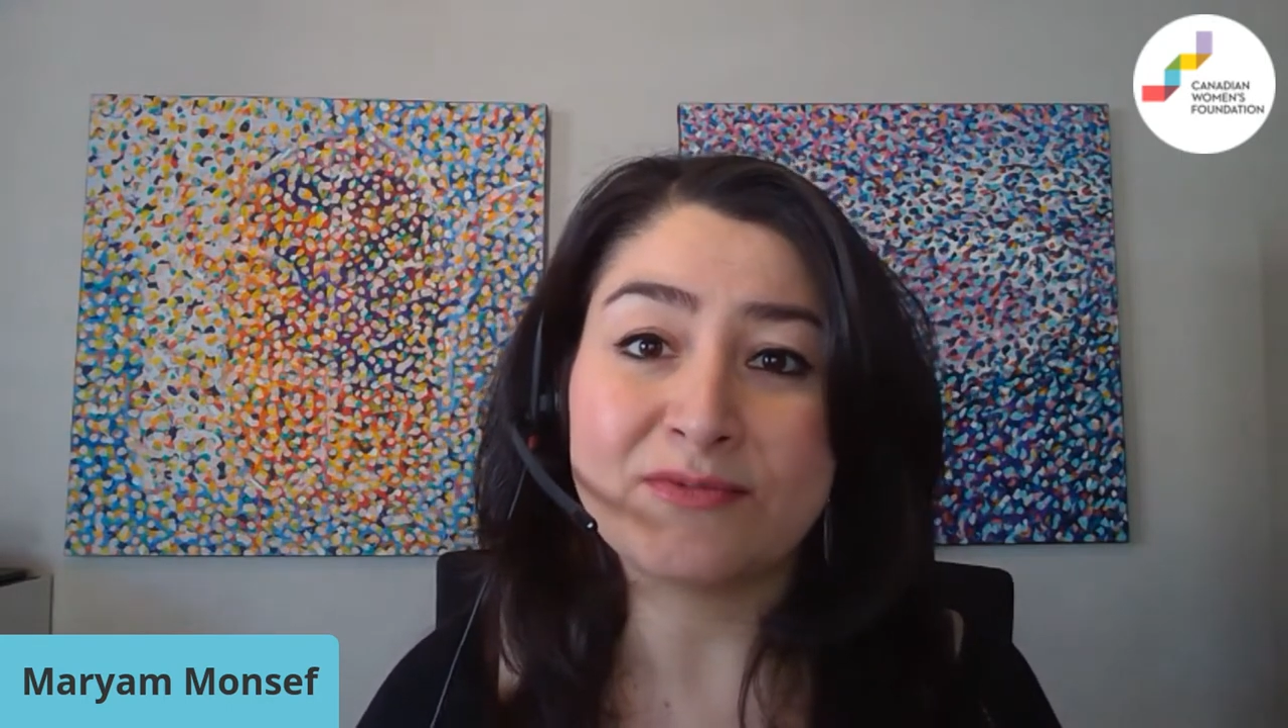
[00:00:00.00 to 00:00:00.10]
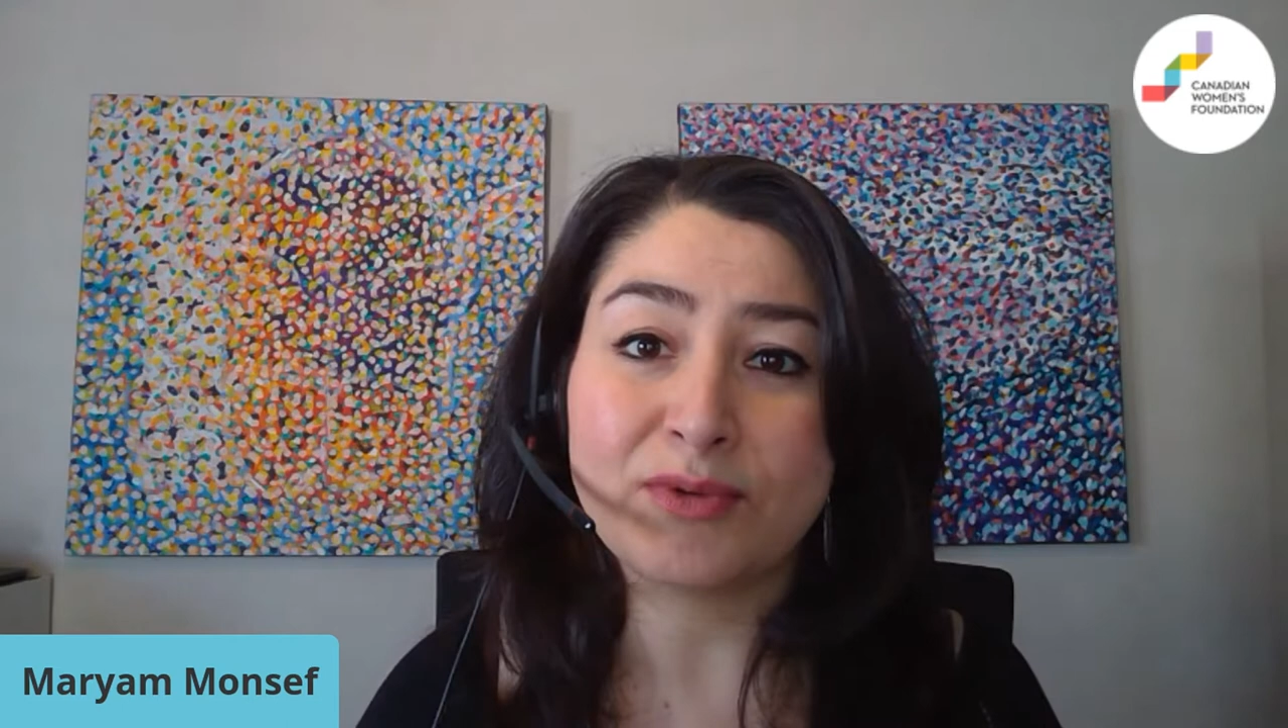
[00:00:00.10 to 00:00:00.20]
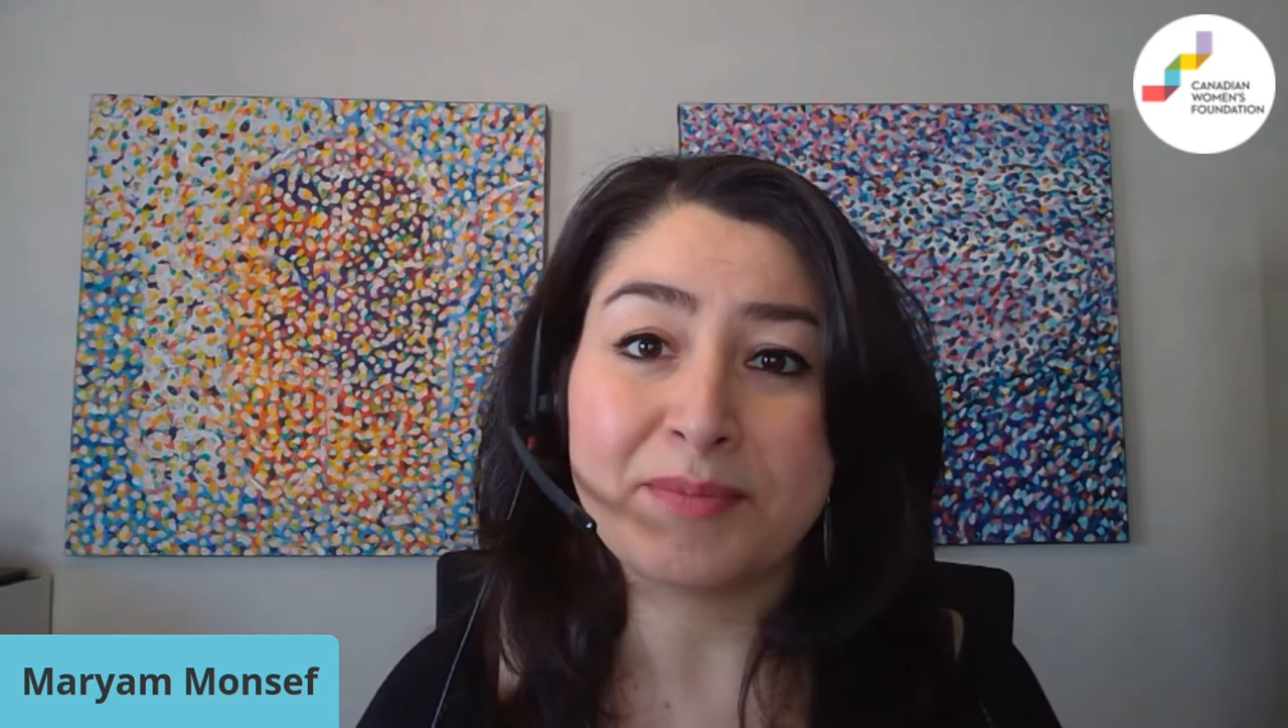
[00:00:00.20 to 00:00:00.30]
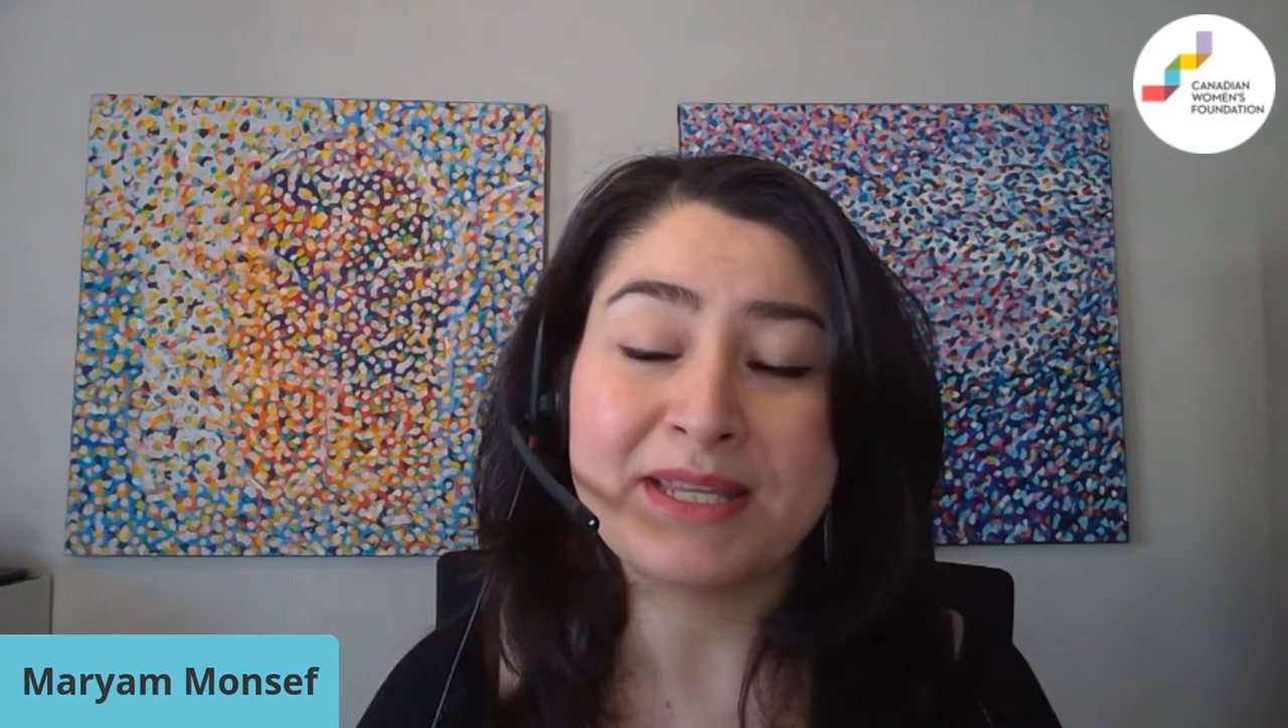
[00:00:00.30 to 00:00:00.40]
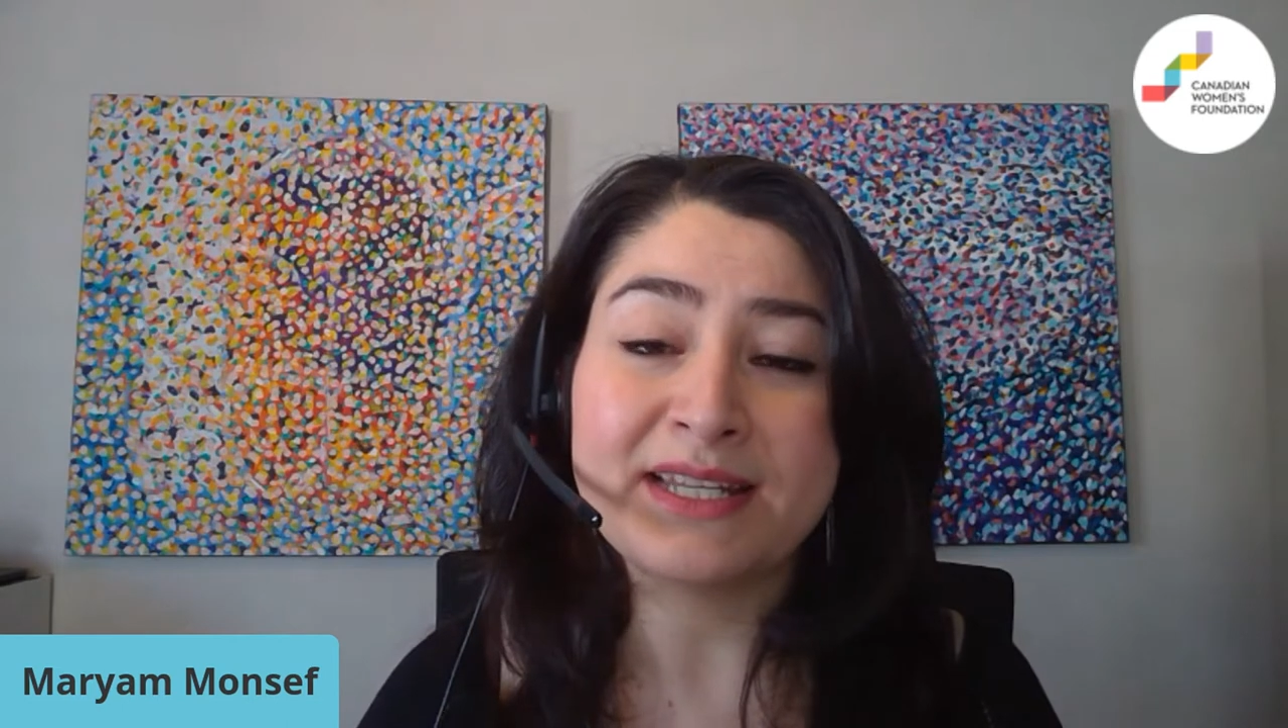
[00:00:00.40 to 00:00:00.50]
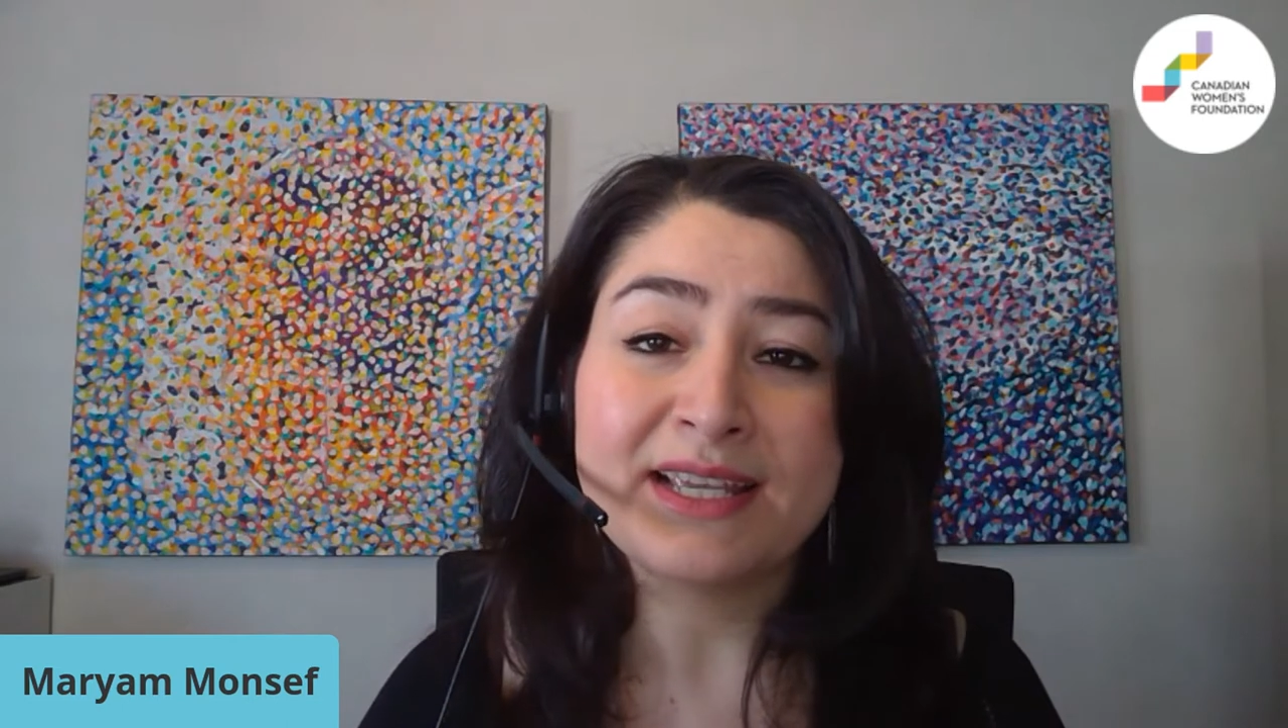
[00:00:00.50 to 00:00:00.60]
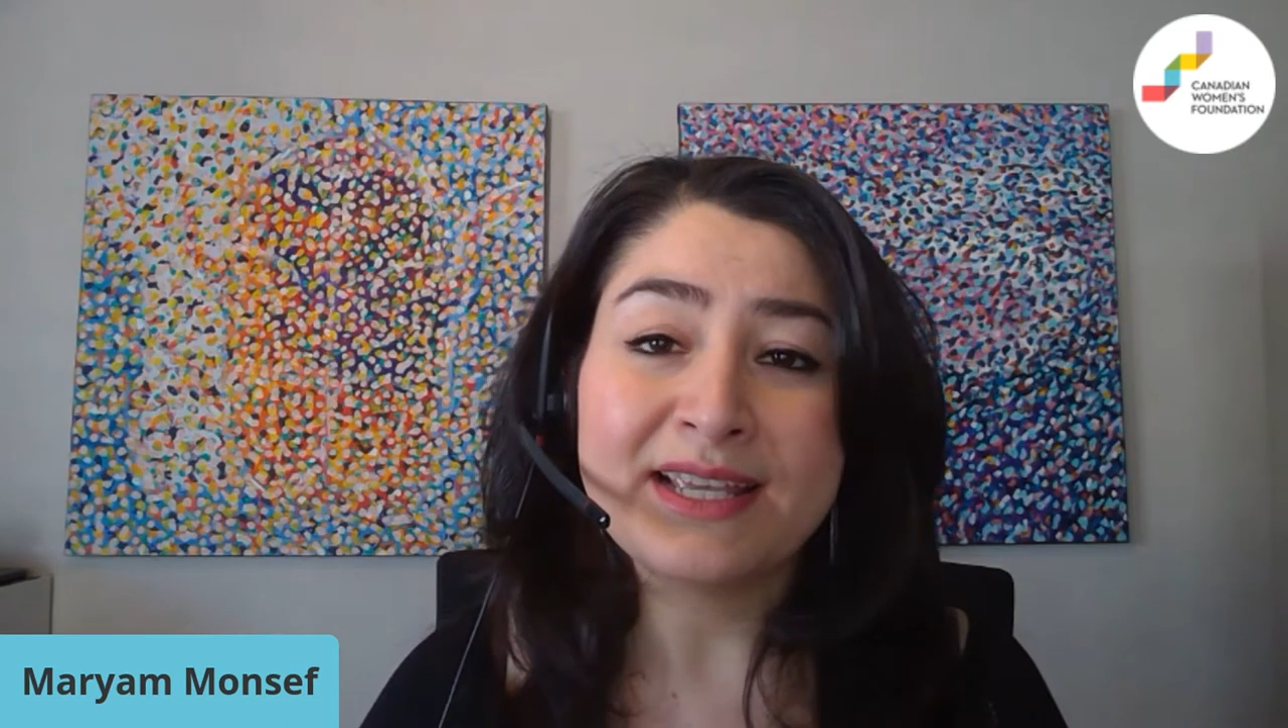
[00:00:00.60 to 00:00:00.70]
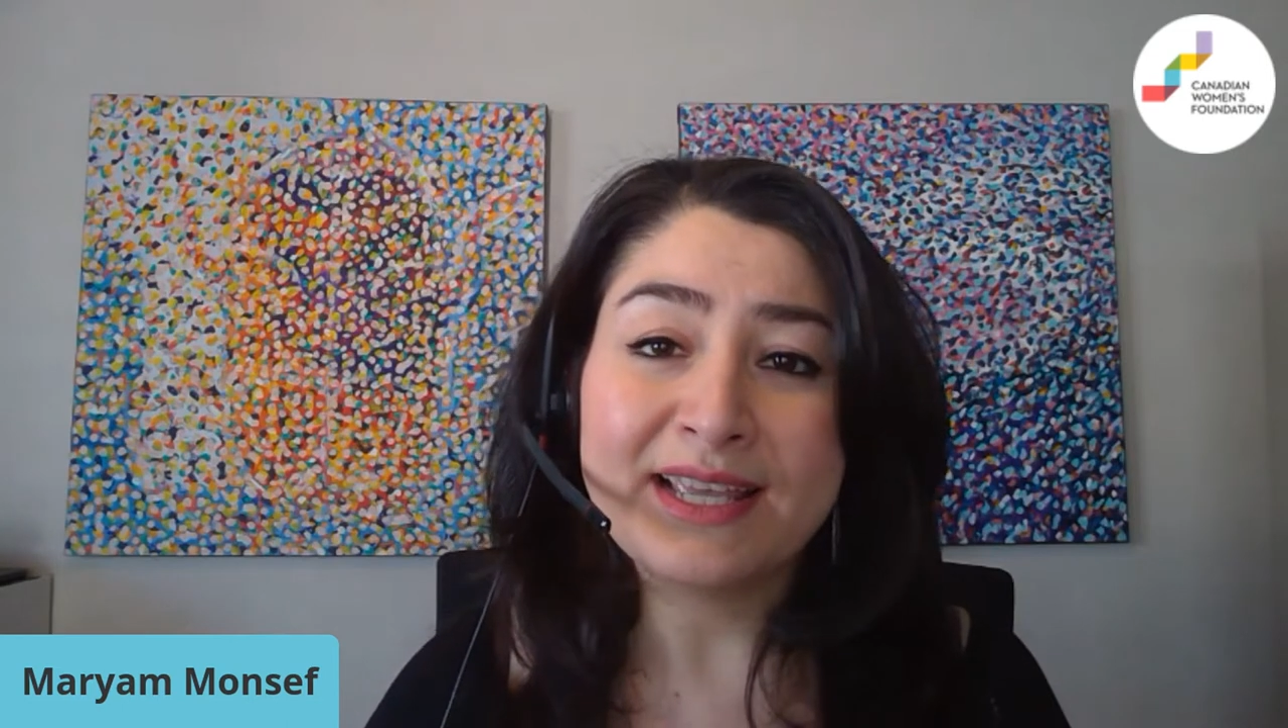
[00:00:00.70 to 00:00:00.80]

of women.